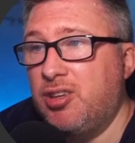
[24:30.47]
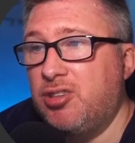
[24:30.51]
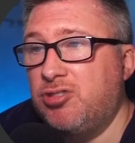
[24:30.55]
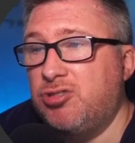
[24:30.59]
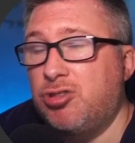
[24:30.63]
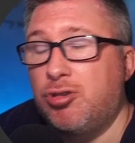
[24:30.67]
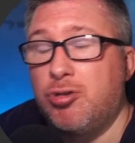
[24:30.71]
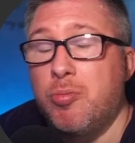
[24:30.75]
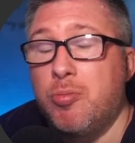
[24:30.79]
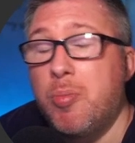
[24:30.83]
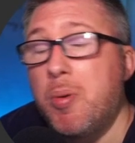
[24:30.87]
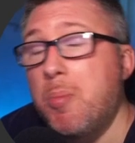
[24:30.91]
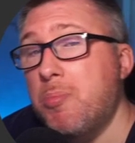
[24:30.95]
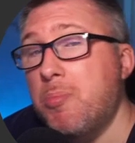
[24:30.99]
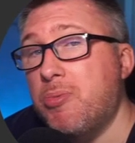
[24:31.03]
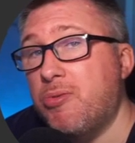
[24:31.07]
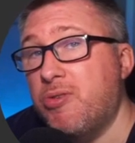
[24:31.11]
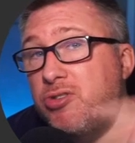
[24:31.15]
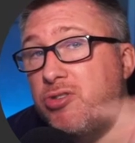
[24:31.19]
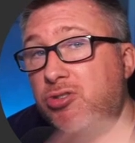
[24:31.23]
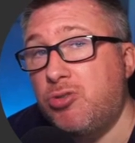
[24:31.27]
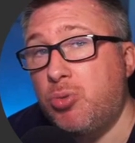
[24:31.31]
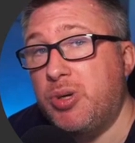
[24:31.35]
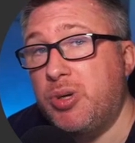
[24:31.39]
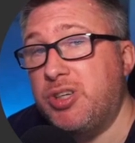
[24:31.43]
So remember,
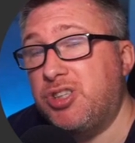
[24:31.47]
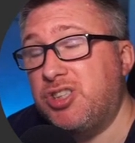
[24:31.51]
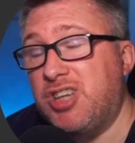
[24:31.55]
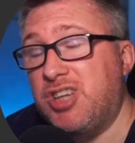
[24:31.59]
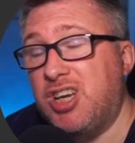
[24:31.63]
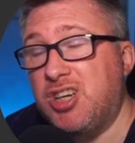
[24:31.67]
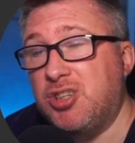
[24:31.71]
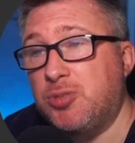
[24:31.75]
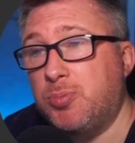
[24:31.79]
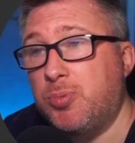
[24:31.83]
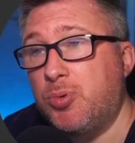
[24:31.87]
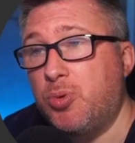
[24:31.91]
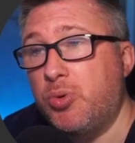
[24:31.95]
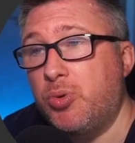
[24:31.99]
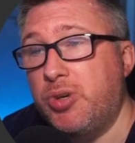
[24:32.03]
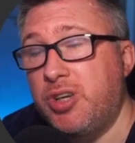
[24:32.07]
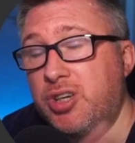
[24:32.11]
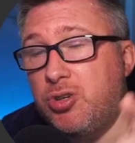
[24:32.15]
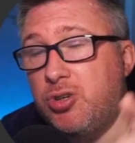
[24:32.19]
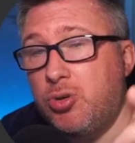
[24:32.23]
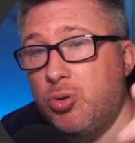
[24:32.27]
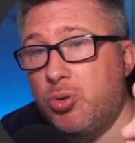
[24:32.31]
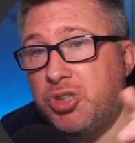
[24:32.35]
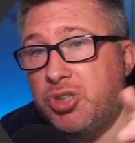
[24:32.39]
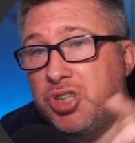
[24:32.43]
in Twitch dashboard,
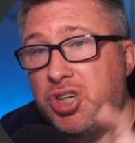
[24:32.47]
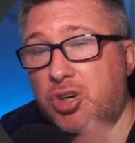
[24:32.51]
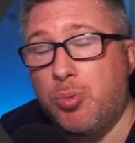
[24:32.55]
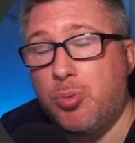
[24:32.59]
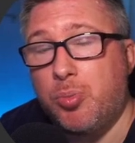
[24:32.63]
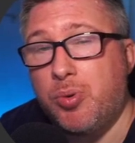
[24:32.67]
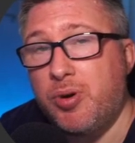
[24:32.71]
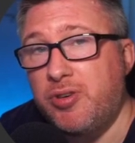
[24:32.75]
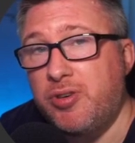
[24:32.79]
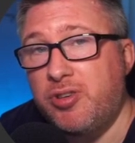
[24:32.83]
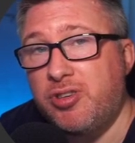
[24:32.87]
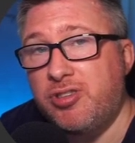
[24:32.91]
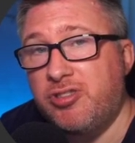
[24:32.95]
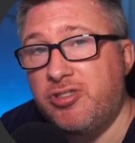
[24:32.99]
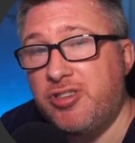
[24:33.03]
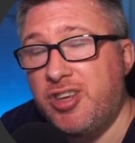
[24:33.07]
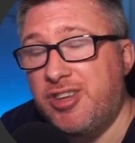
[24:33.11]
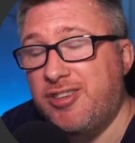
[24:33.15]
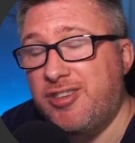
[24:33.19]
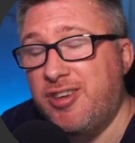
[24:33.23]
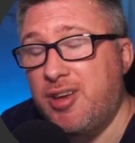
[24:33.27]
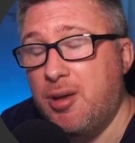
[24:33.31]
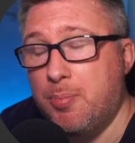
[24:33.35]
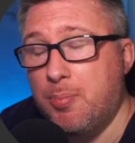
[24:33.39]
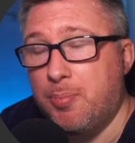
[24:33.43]
in your channel point
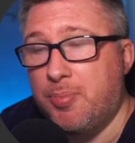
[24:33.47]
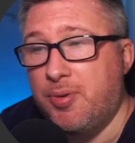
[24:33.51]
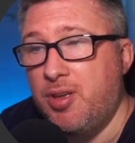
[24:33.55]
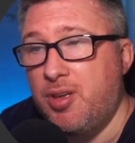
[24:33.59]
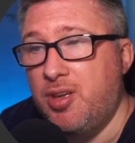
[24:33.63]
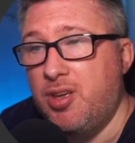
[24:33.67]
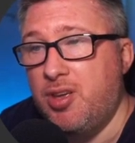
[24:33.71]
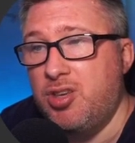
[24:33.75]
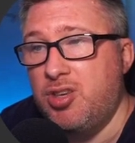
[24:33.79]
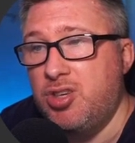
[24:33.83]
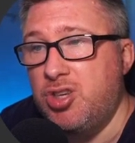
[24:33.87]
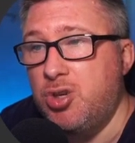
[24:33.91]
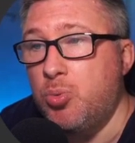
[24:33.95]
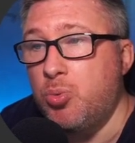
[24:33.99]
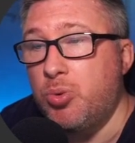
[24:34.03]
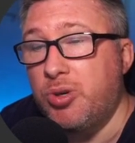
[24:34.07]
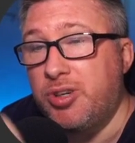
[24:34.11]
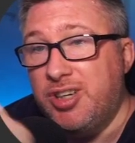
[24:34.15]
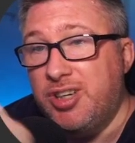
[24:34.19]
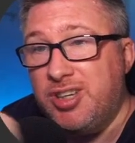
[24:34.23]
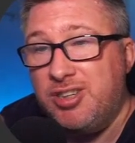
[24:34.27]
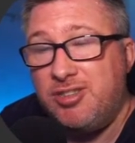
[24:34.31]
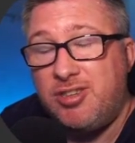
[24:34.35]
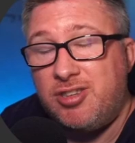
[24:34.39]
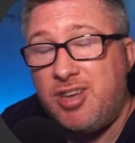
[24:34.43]
setup, you
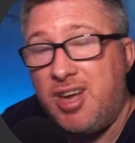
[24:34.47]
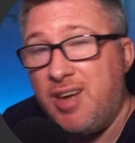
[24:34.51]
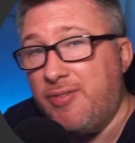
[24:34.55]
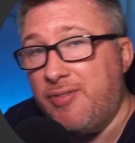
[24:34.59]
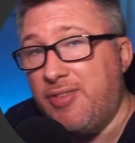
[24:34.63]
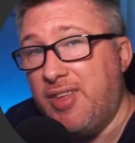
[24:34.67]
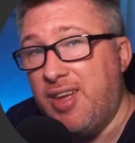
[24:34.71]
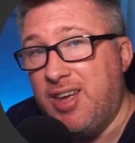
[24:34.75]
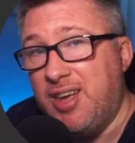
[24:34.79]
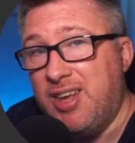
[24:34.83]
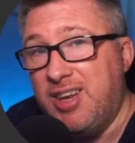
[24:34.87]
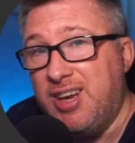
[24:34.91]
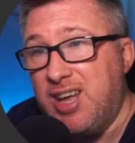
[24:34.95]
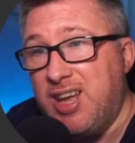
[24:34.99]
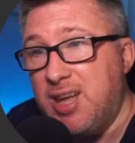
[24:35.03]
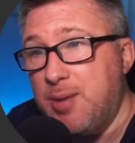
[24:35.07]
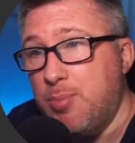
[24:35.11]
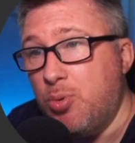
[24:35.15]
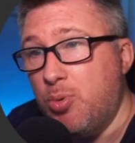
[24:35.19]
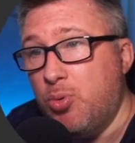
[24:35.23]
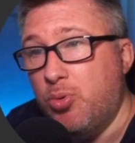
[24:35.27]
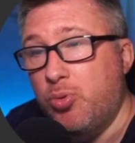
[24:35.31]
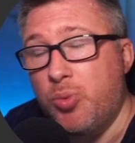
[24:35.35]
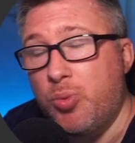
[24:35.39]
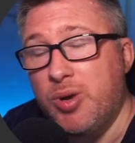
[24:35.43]
wouldn't need to have that
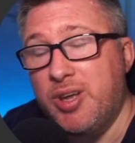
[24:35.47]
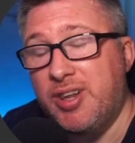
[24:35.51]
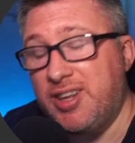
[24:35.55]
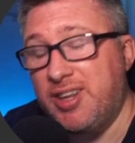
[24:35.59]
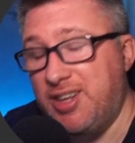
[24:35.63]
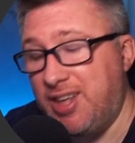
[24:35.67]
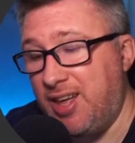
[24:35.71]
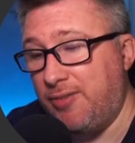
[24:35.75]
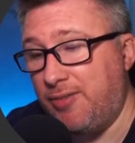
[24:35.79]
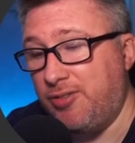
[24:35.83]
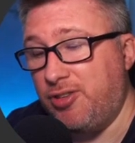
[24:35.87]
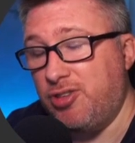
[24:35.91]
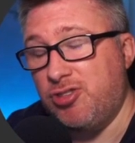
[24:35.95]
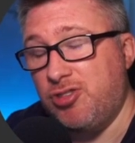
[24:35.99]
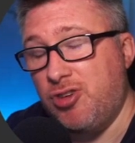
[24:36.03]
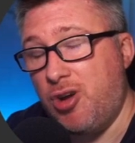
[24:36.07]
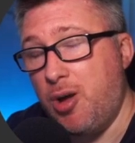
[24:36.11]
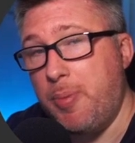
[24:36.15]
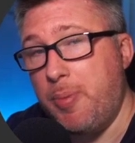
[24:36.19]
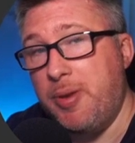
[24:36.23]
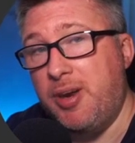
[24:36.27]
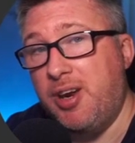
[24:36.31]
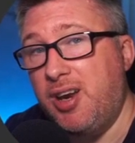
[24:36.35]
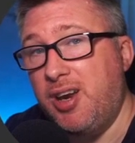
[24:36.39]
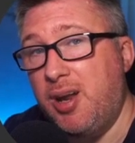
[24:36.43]
enabled where they have to
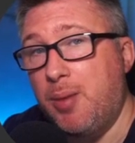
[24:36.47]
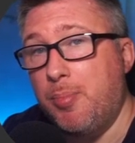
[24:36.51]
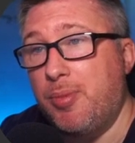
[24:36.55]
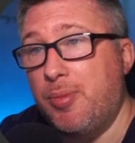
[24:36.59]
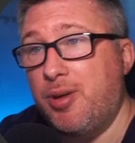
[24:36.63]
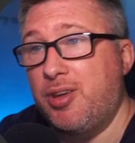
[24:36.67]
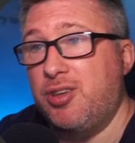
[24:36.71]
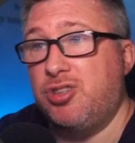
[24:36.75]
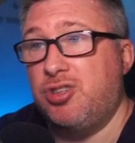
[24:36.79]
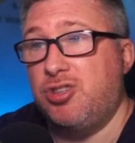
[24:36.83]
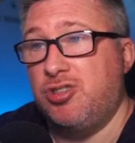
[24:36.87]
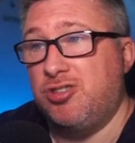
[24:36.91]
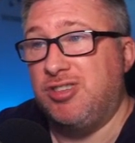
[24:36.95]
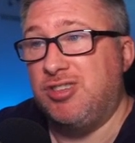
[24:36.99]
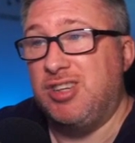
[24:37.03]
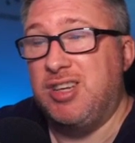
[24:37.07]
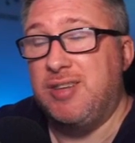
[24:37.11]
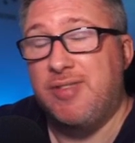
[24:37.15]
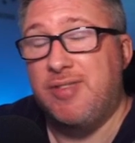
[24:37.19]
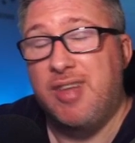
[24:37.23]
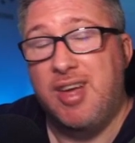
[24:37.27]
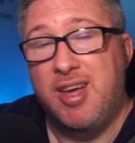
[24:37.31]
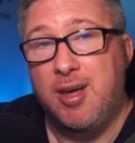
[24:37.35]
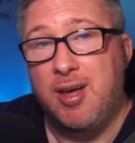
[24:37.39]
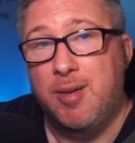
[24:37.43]
type in a number. Just
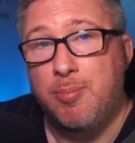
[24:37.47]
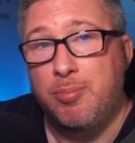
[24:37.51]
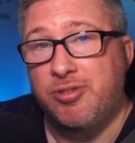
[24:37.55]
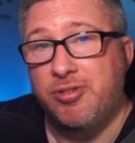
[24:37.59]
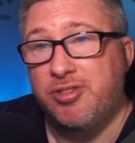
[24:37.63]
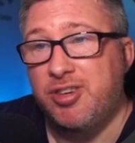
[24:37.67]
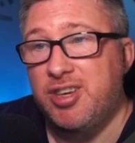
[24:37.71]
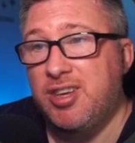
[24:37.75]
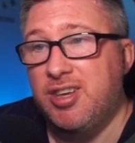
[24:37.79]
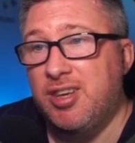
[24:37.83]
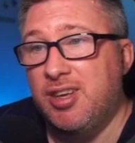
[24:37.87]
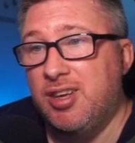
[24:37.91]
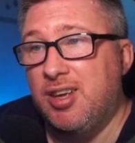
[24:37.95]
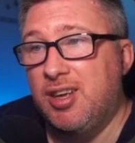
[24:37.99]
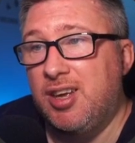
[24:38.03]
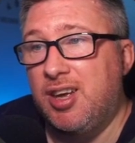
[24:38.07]
leave that empty.